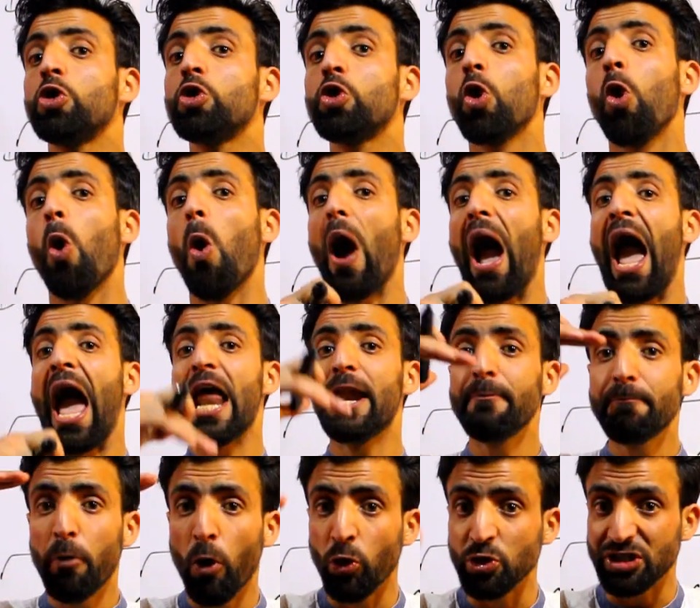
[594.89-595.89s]
to
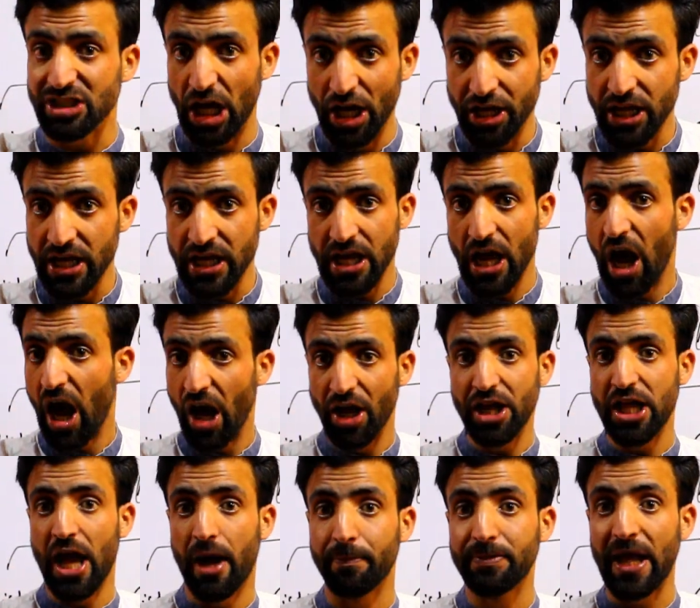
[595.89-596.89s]
enforce
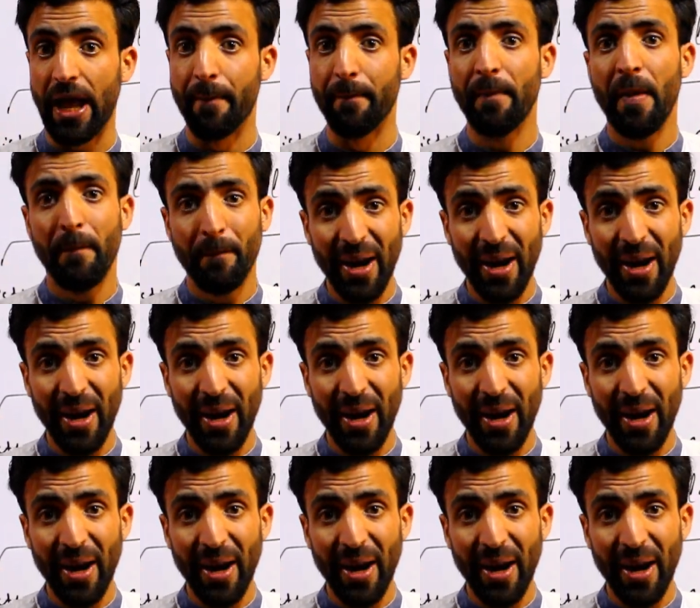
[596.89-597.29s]
any of them.